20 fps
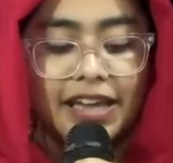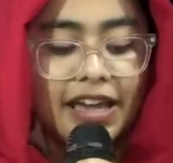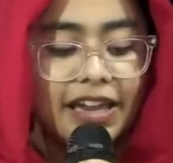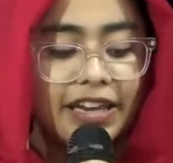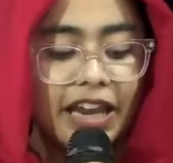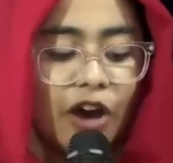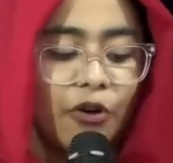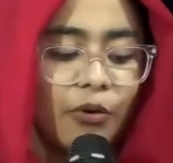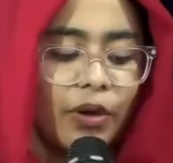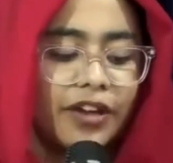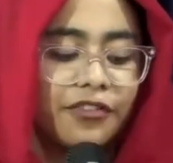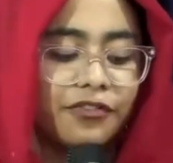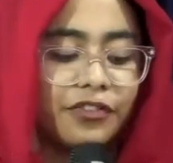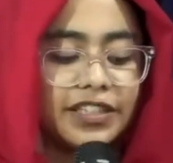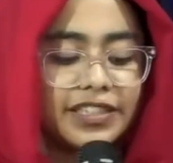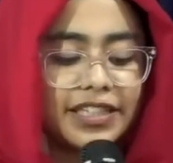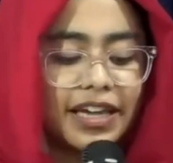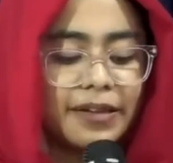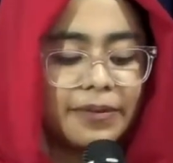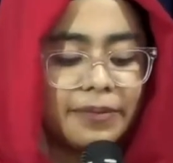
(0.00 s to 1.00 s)
Now
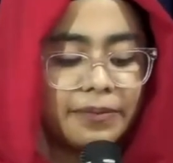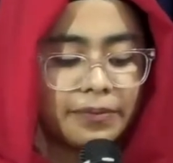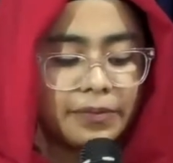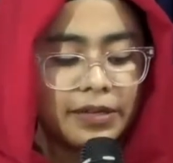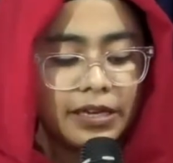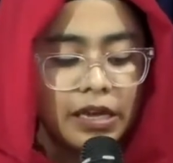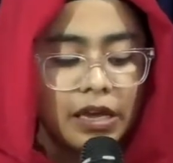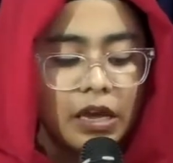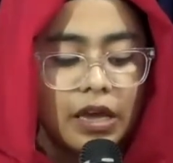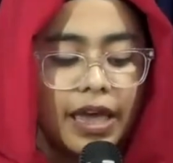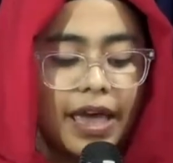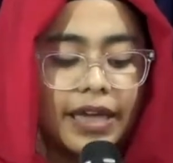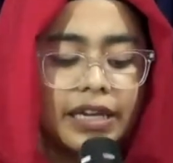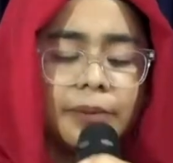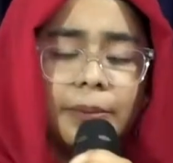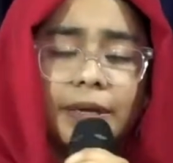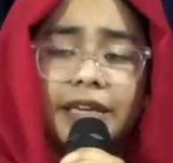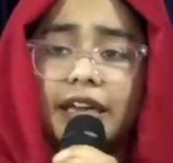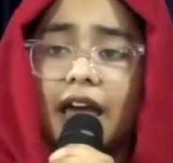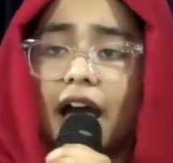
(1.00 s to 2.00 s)
every time
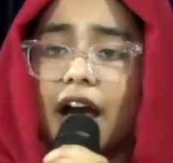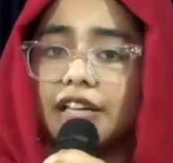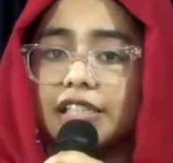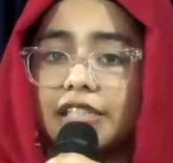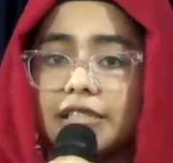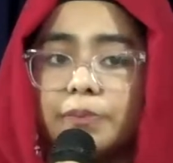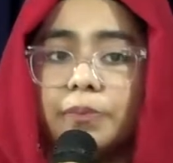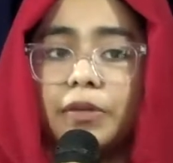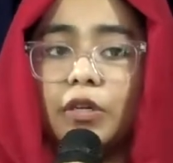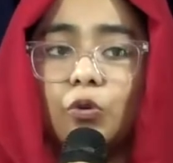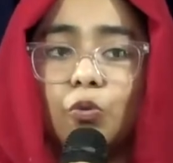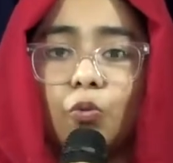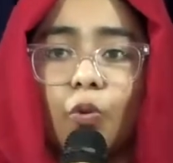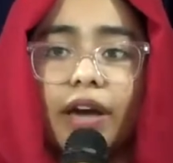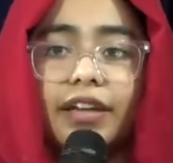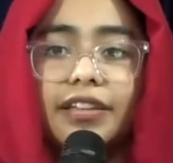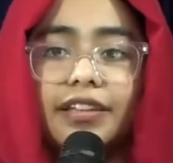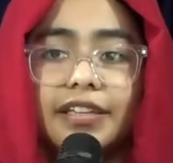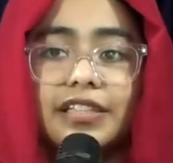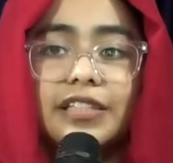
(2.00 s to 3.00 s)
anybody asks me
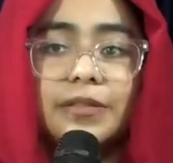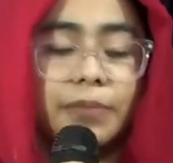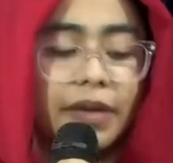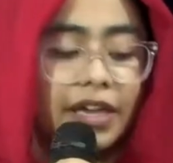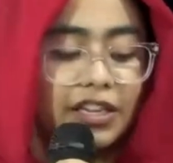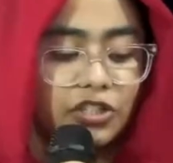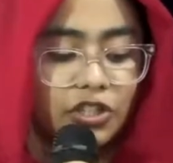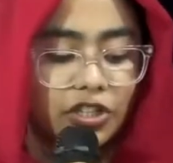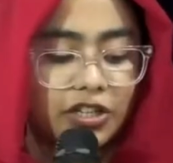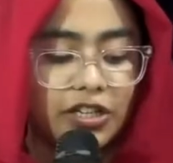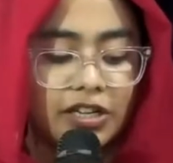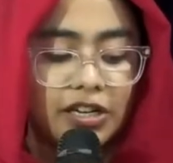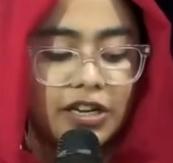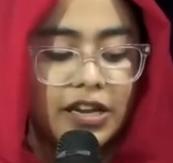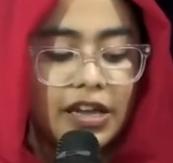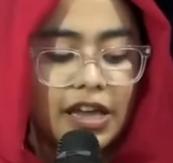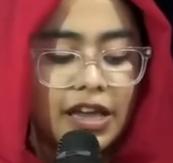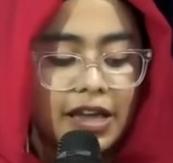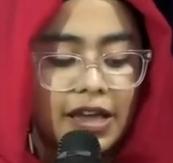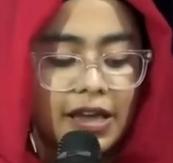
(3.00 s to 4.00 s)
why this major,
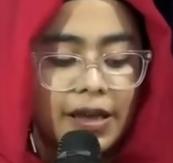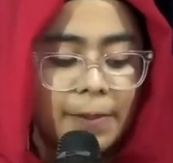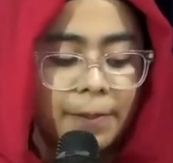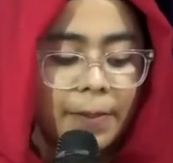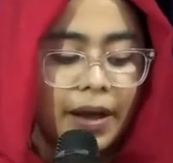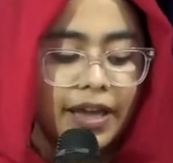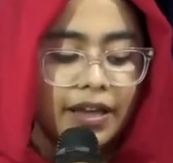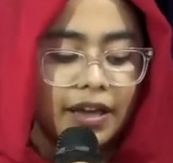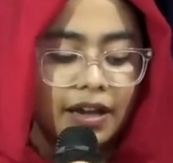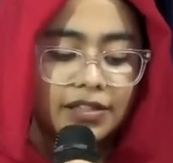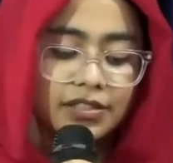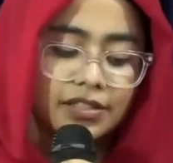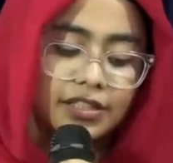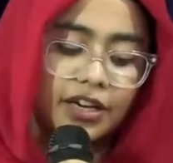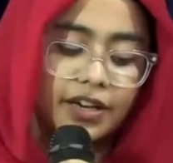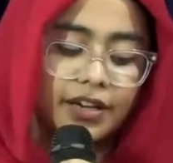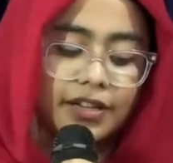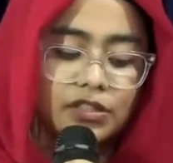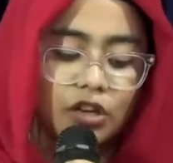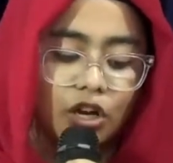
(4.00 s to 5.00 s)
my
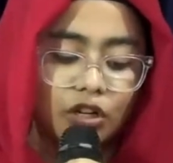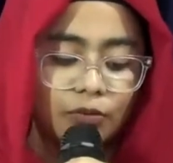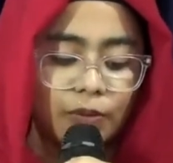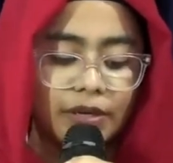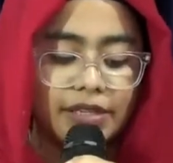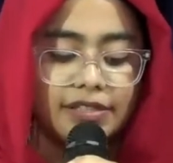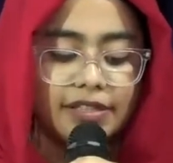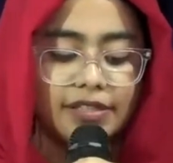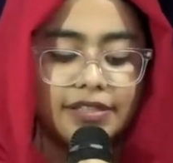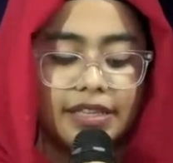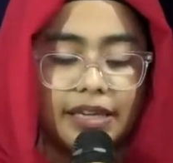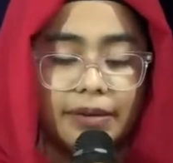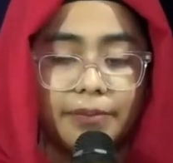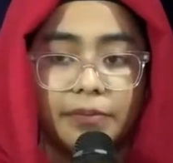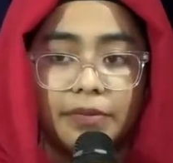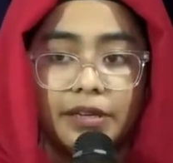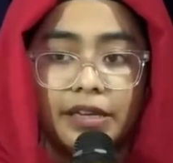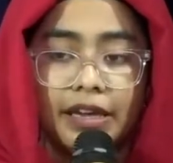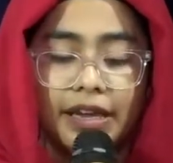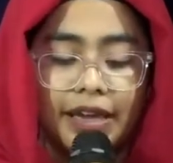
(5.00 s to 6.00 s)
answer is always the
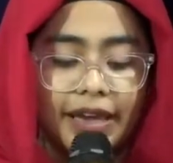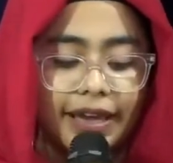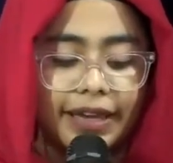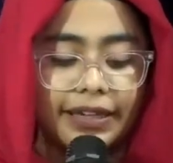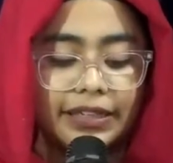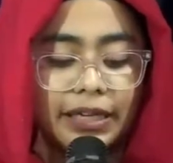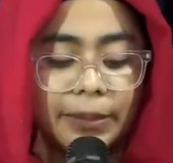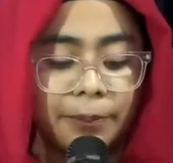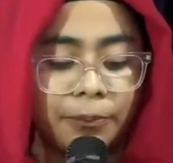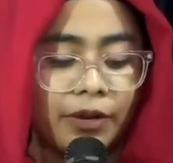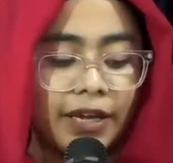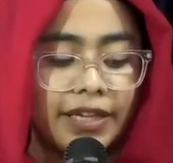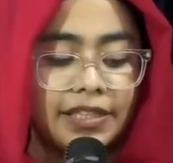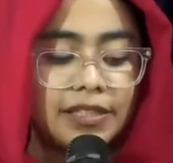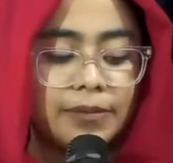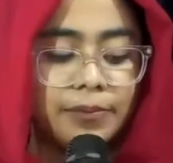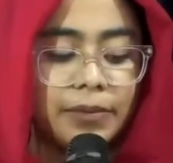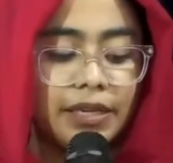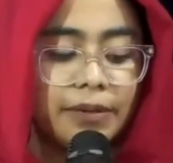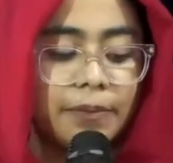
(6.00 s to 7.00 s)
same. It
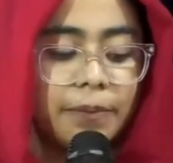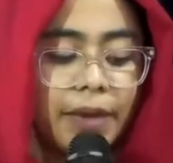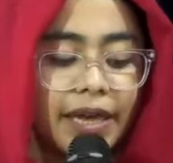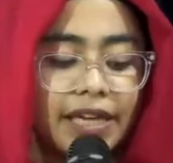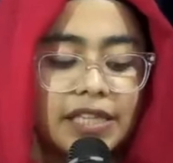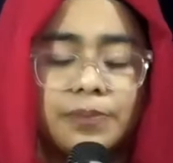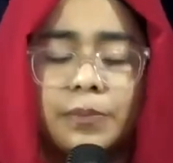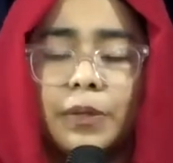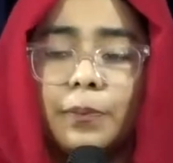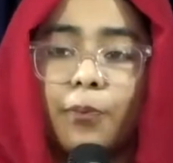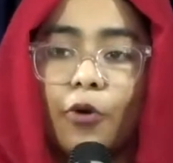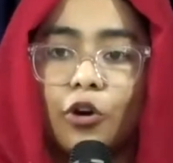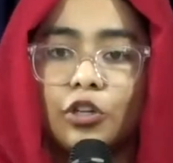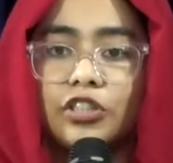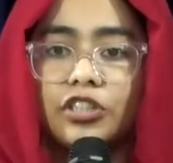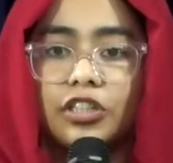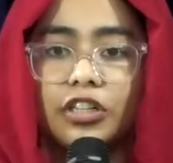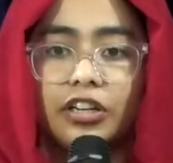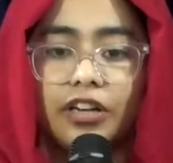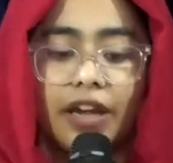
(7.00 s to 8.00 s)
liberates me, makes me
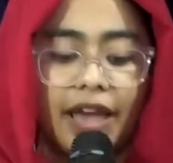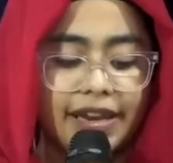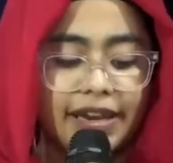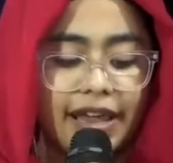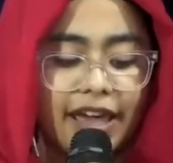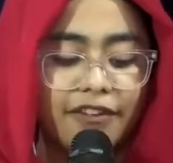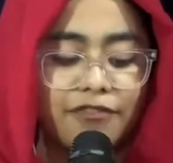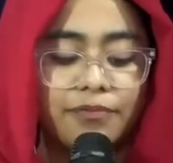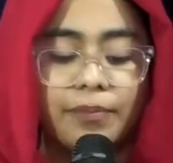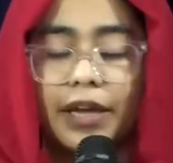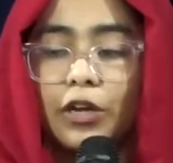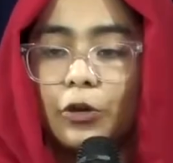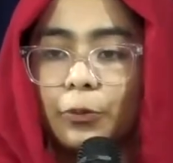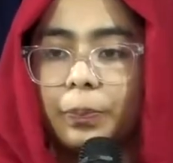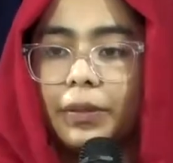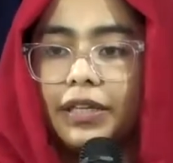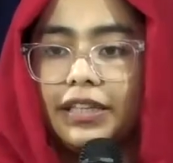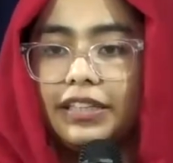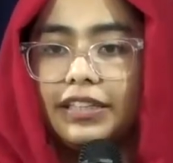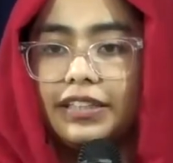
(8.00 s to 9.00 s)
ponder and have my
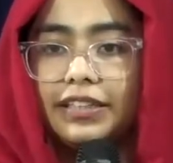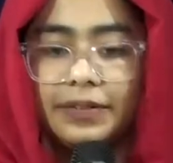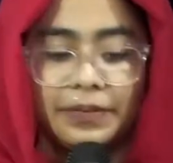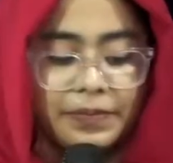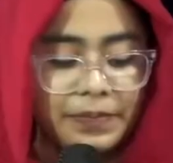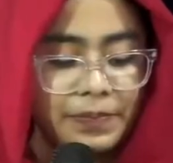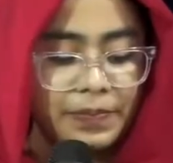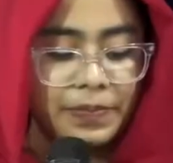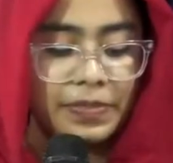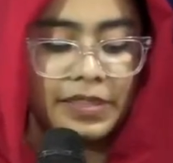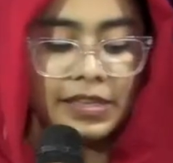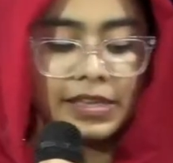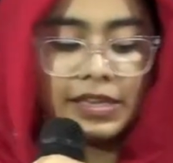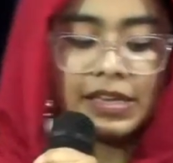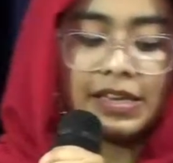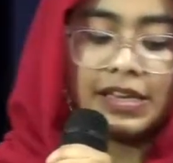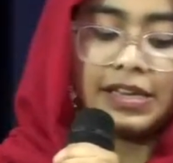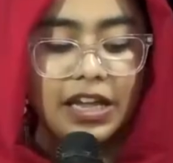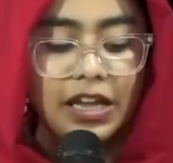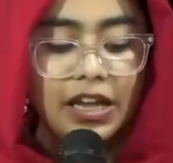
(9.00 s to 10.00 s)

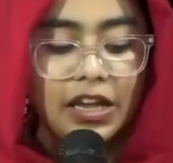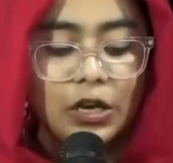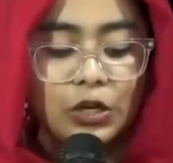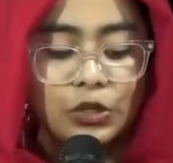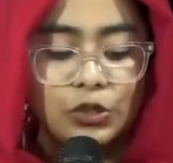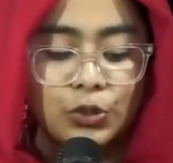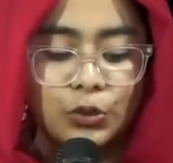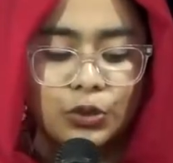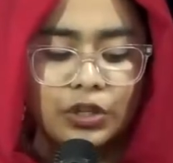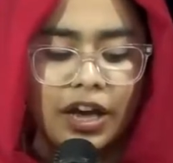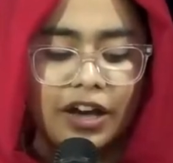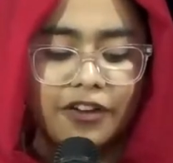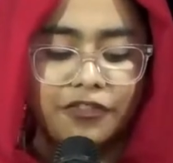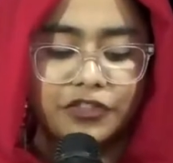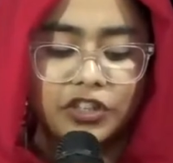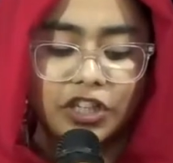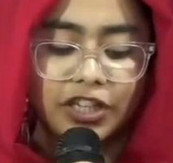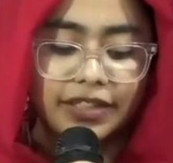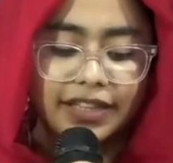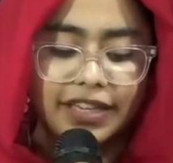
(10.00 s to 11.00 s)
opinion. Soon
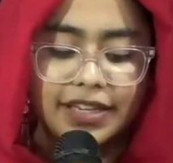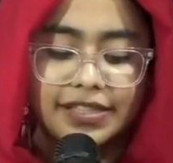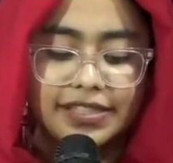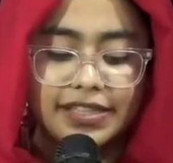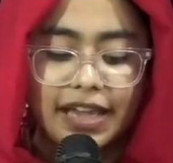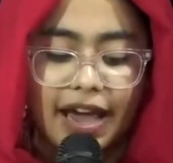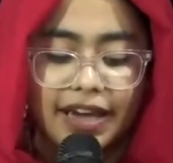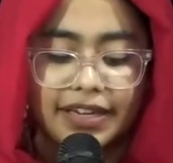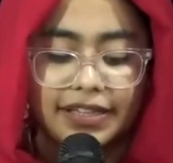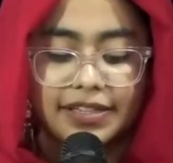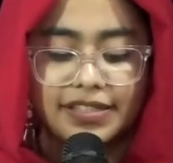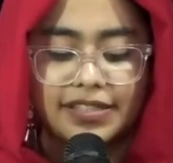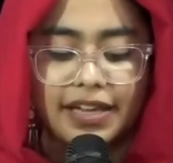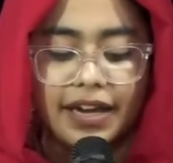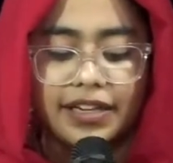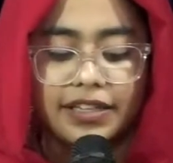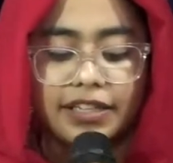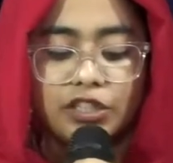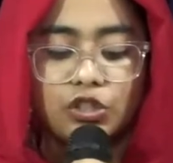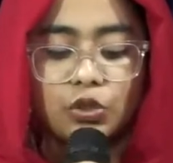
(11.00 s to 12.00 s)
after this, I
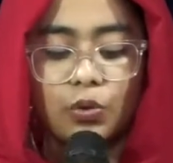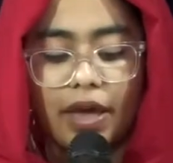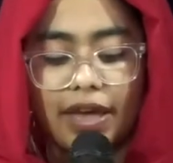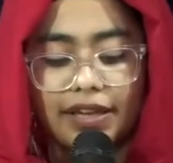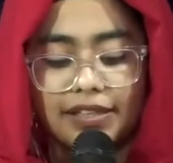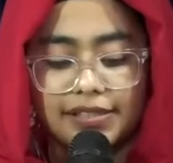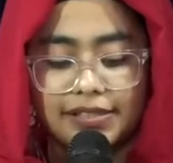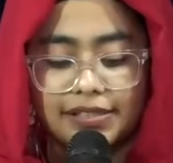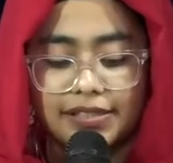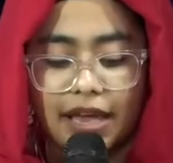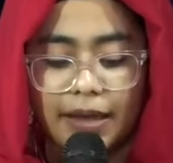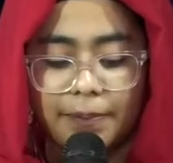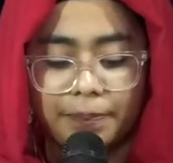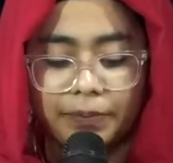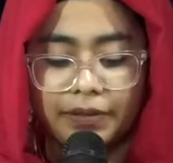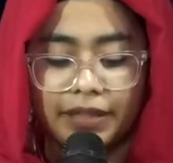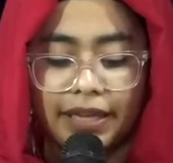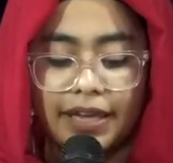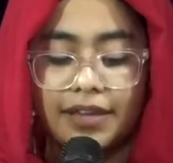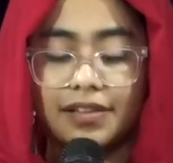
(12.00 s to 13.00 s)
decided to
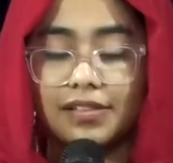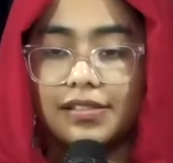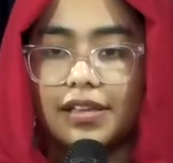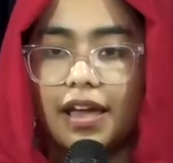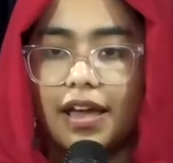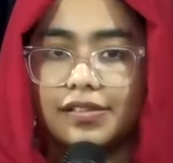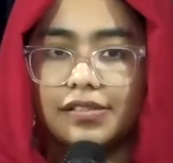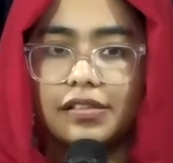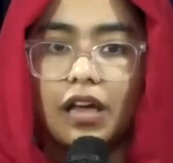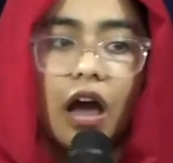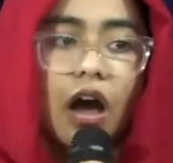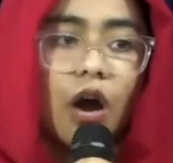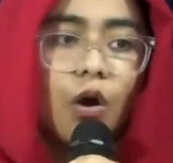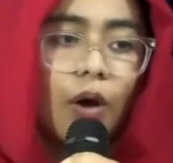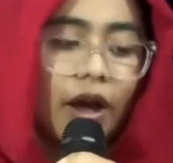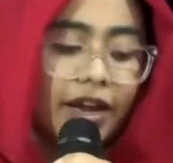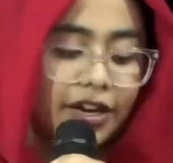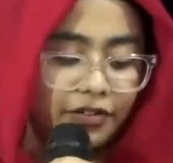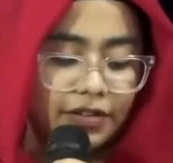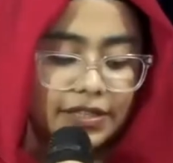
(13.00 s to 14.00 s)
accept things as how
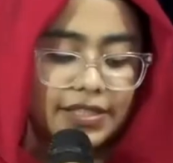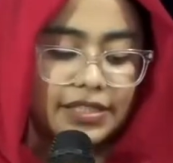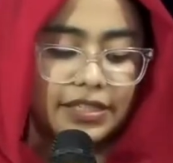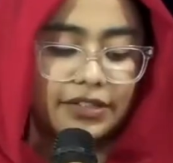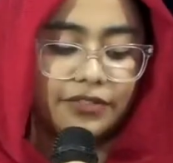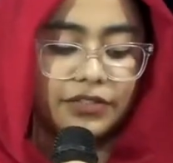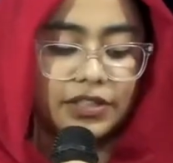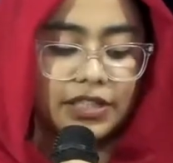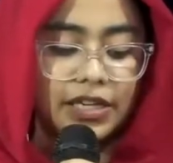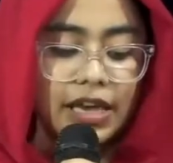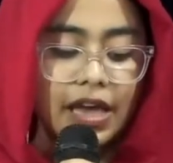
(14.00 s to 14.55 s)
I received.